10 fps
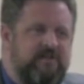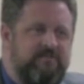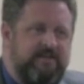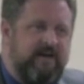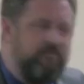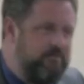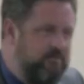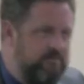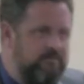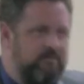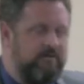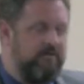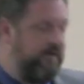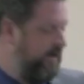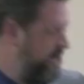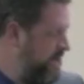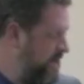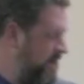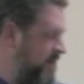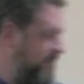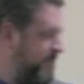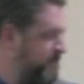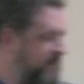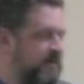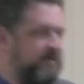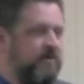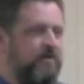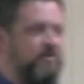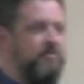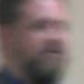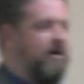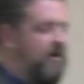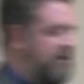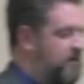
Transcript: of the devil. Yep. All right? Belial, uh, you